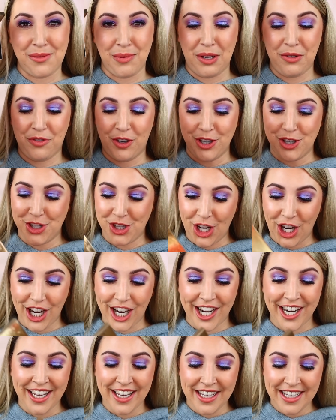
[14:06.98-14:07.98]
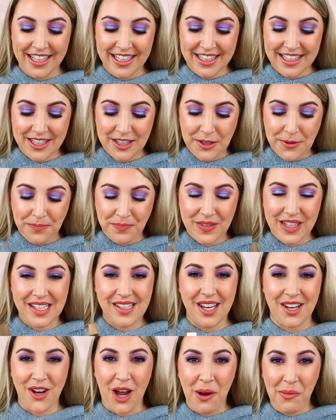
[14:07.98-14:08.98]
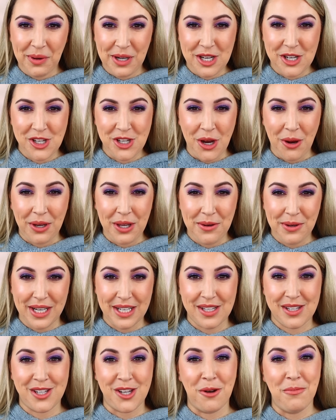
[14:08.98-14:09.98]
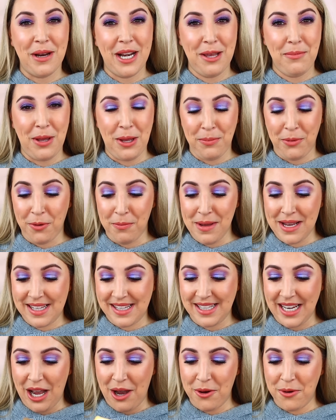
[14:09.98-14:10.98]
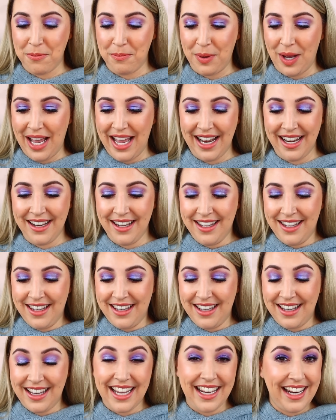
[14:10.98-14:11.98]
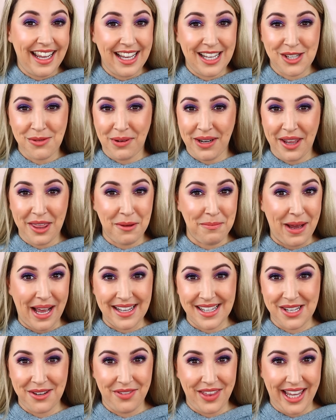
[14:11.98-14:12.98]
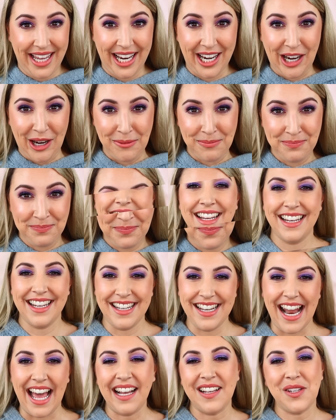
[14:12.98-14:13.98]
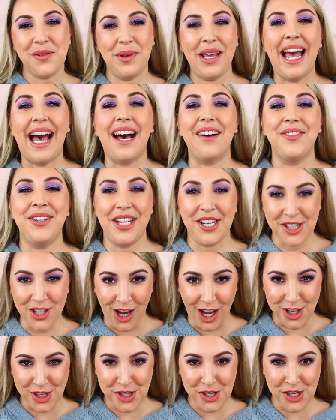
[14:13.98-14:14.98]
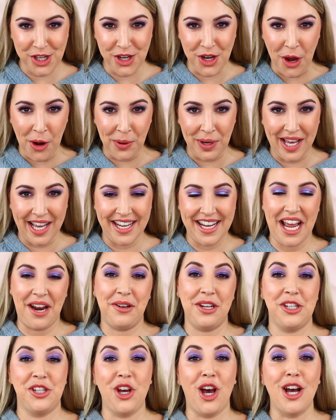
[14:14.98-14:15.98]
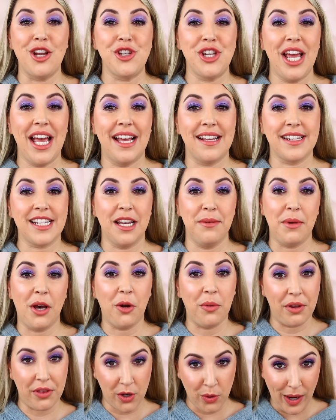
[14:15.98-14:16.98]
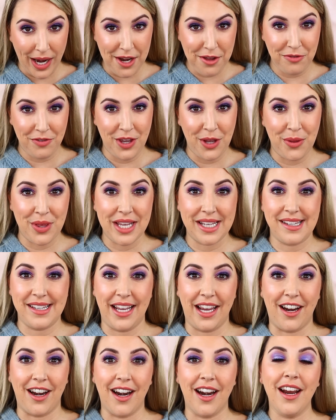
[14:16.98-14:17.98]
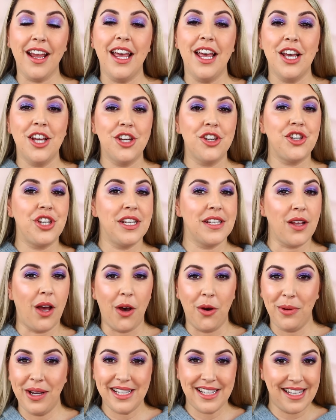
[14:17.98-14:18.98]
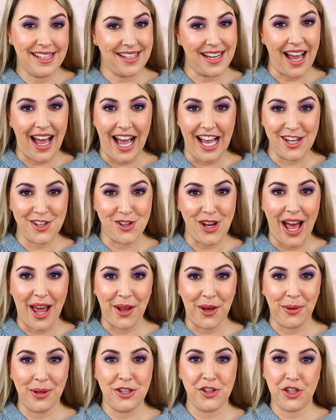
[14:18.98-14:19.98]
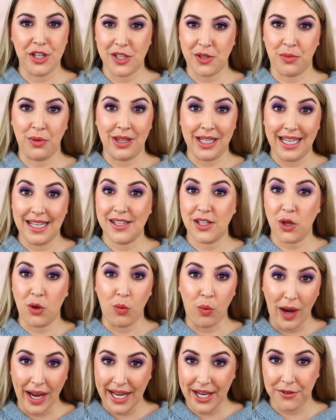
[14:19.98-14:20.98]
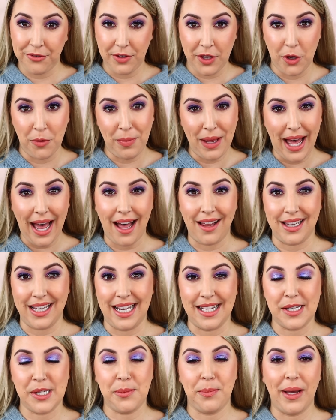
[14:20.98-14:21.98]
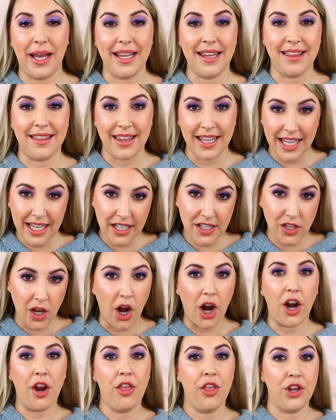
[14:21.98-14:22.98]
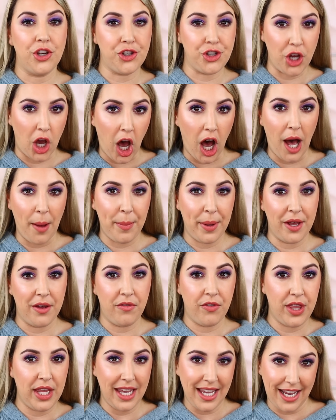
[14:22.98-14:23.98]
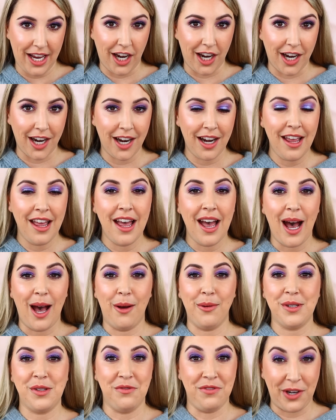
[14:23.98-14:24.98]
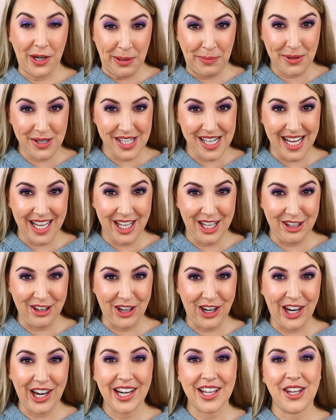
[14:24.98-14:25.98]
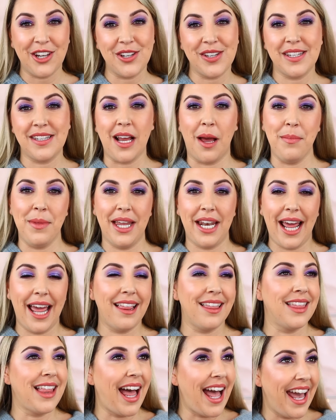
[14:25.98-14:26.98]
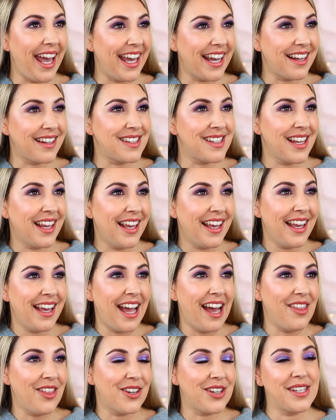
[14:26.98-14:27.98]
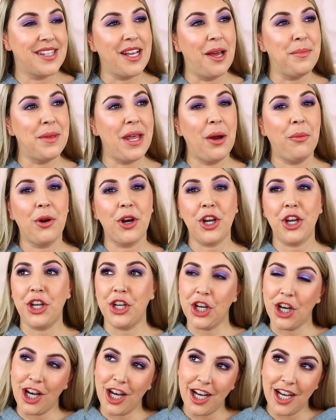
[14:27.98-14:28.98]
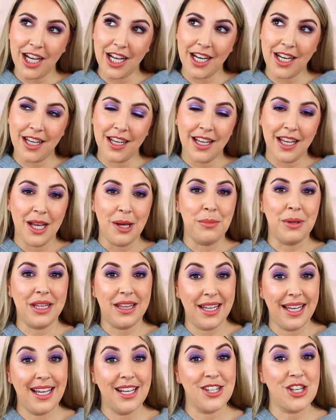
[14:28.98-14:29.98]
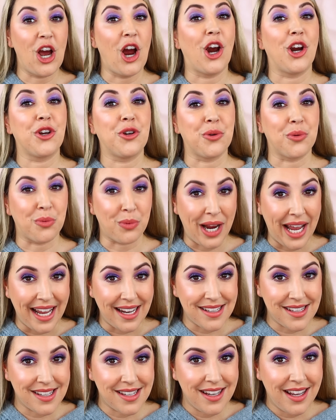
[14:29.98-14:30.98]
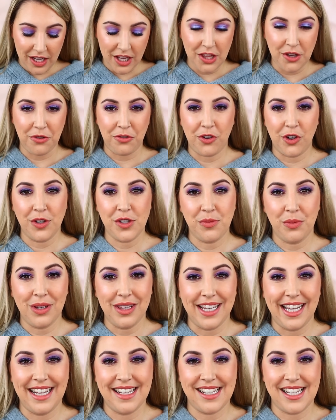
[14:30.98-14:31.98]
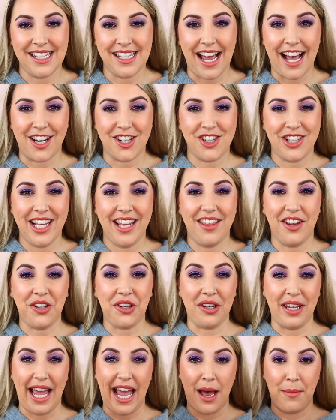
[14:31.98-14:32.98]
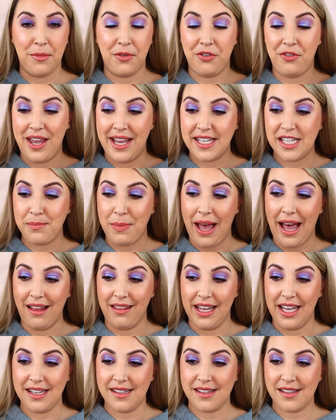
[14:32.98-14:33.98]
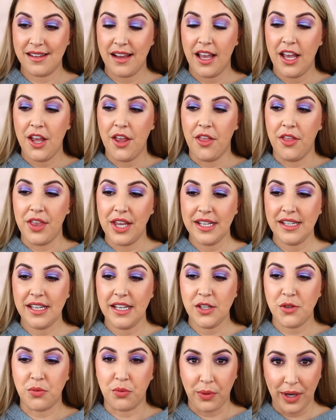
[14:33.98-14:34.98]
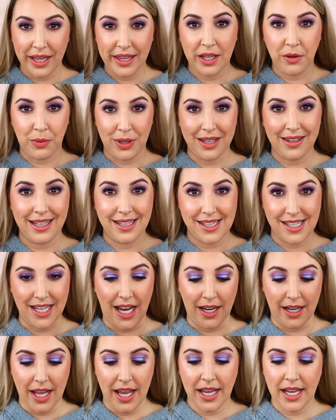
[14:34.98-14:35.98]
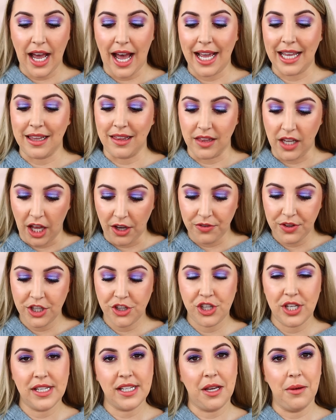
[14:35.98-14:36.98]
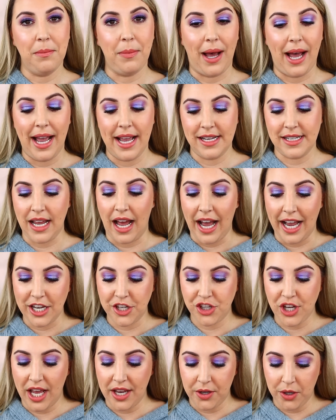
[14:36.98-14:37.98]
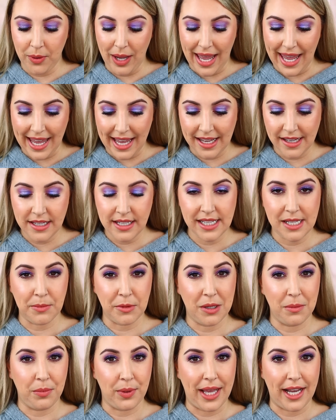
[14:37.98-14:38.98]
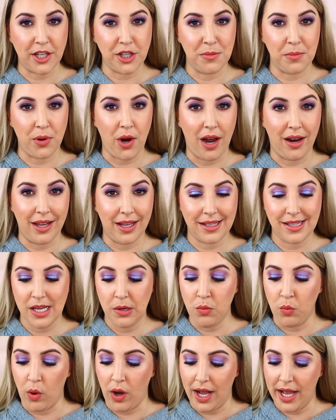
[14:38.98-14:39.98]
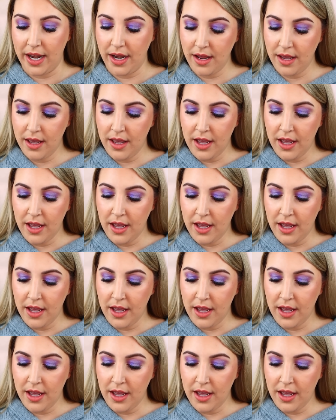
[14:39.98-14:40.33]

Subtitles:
one for sure. Did not want to show you because so many people missed out, but it is one of the best of the year. Next, we have Natasha Denona. Now, Natasha has come out with quite a few this year. She's always into eyeshadow and she's released quite a few palettes, but these are the top of the year. I was very particular. There's some that I liked and there's some that were good, but these are great. The first release is actually the Glam Face Palettes. This is really, really stunning. I love that she's combined eyeshadow and some complexion products in one.